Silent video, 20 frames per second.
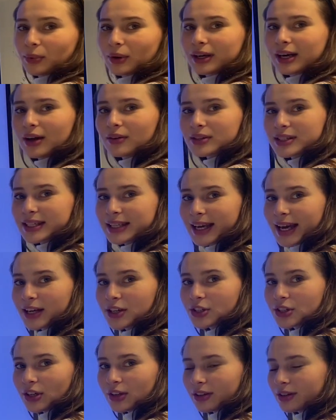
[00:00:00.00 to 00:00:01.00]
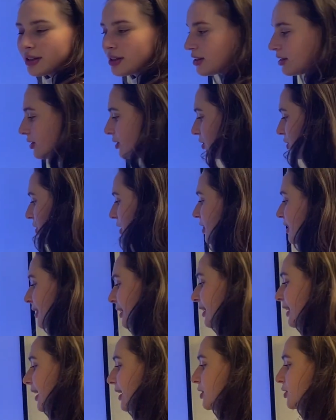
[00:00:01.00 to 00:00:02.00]
pronunciations, just
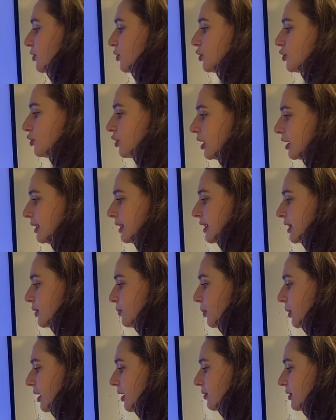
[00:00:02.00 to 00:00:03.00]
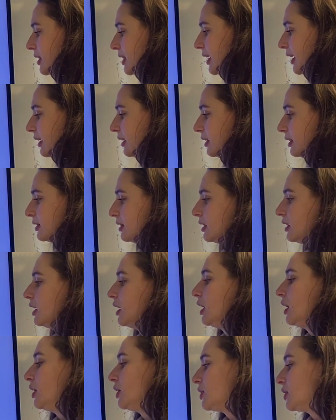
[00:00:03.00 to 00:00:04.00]
in case you're struggling to pronunciate.
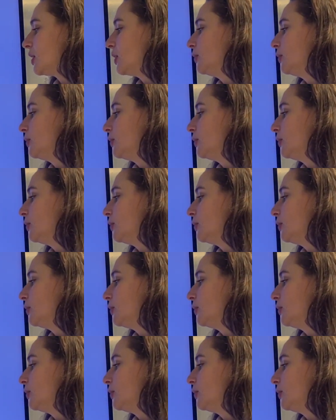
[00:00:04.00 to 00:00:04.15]
So